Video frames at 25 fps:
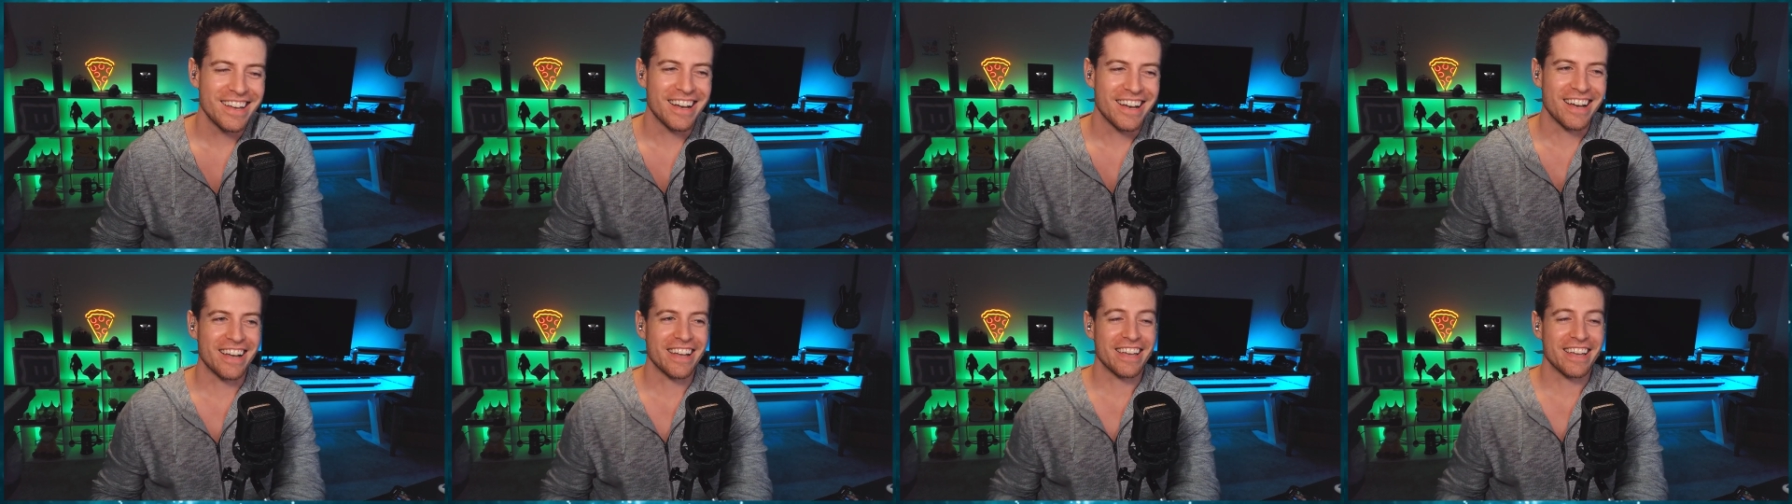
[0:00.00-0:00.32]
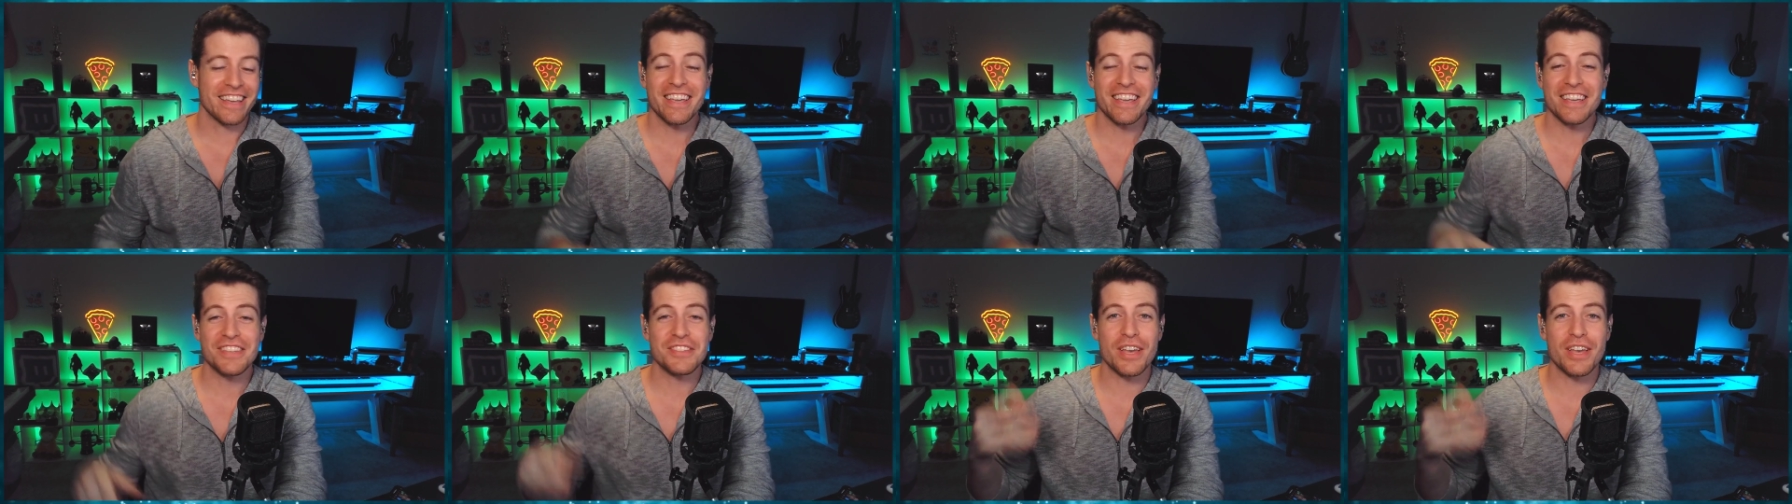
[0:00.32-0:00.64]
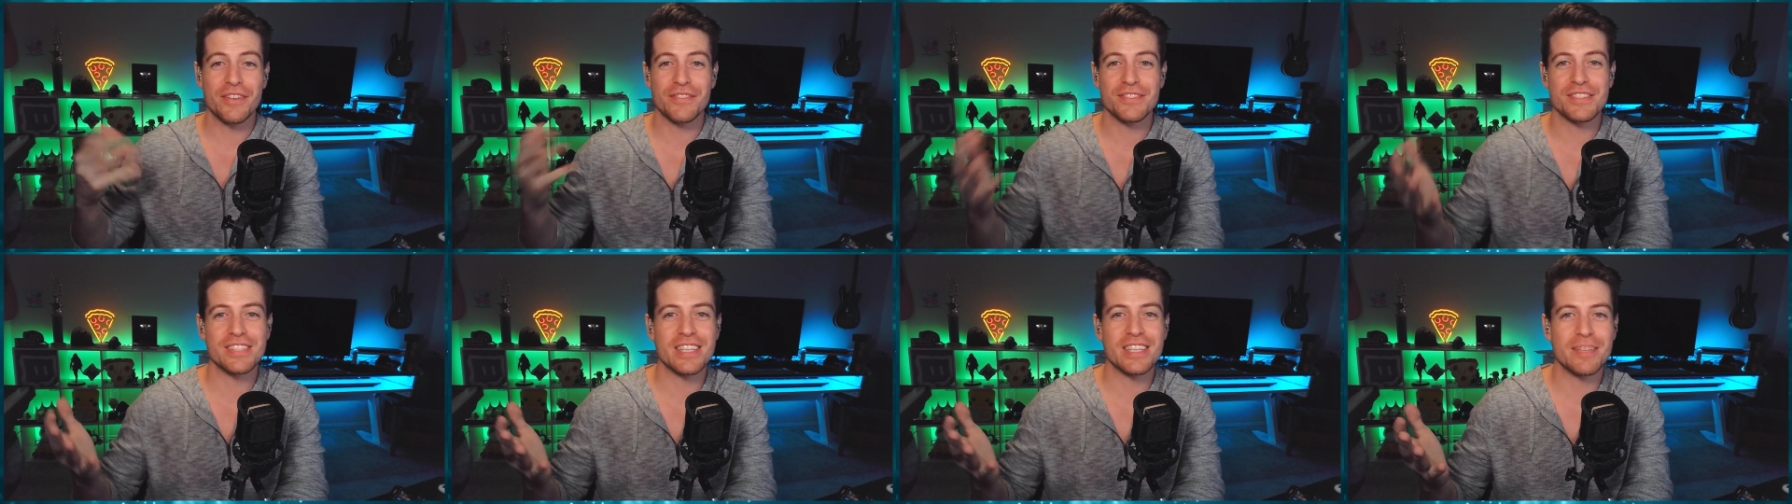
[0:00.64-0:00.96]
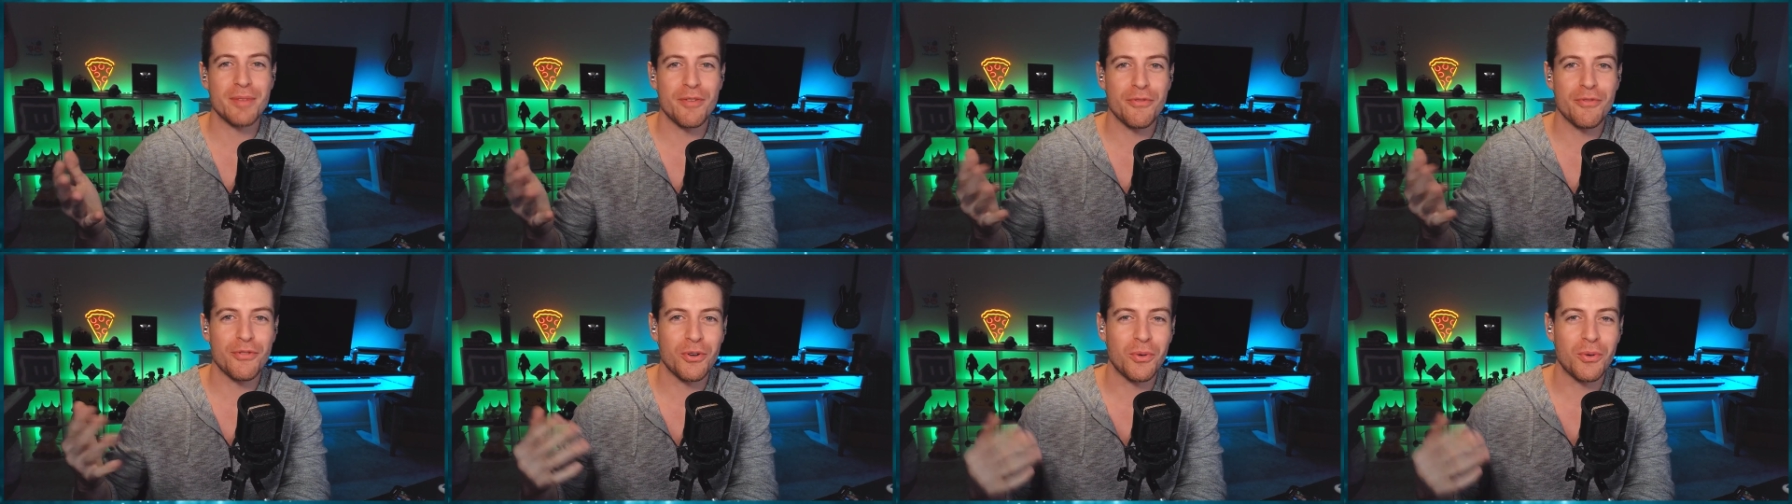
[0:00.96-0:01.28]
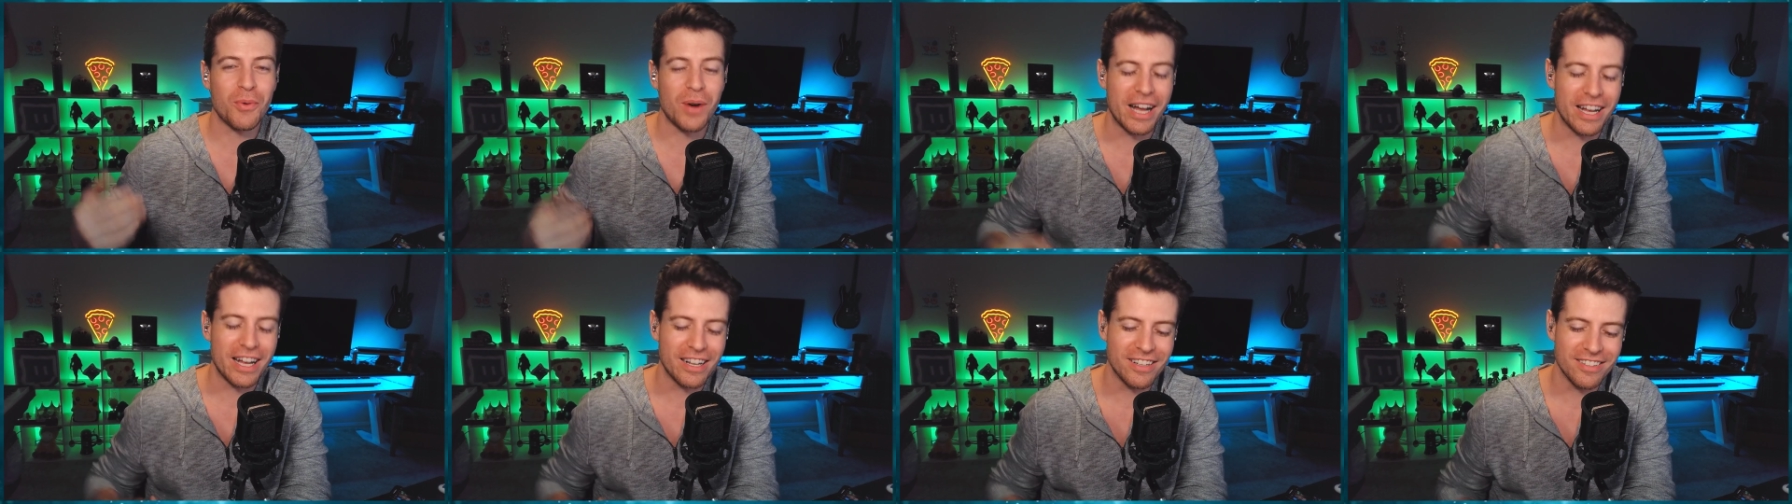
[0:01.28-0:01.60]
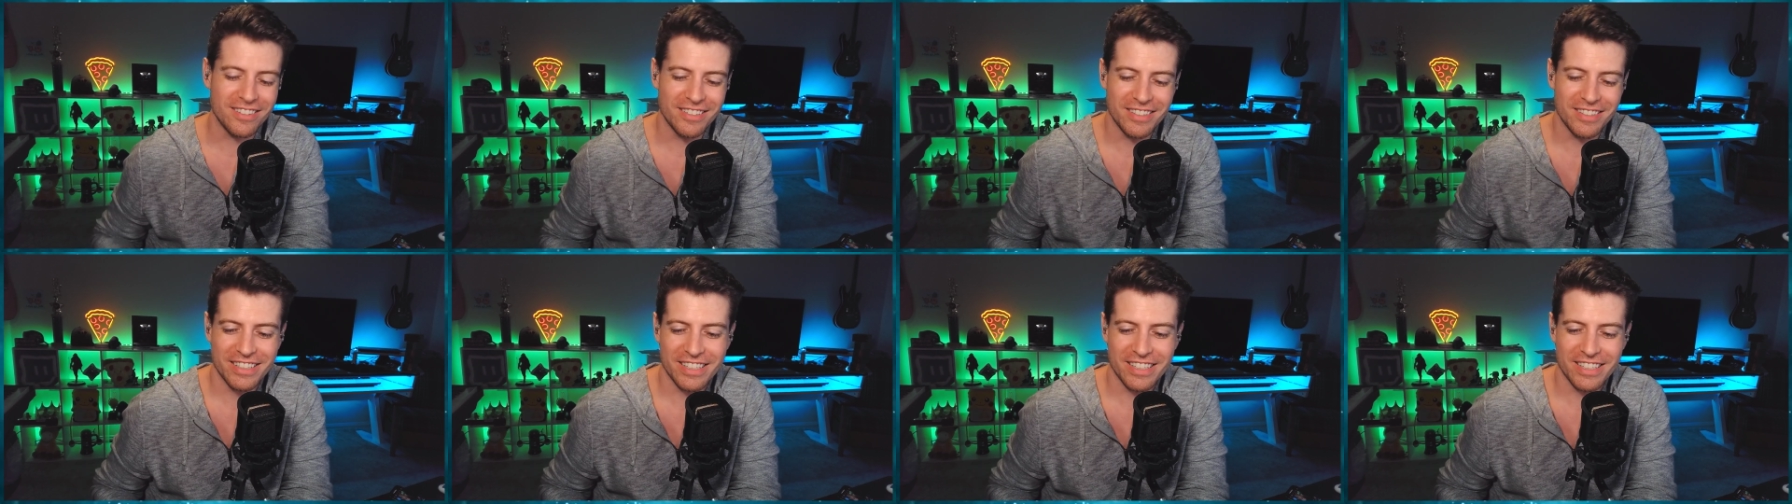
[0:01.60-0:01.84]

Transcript: In case you haven't seen me for a while,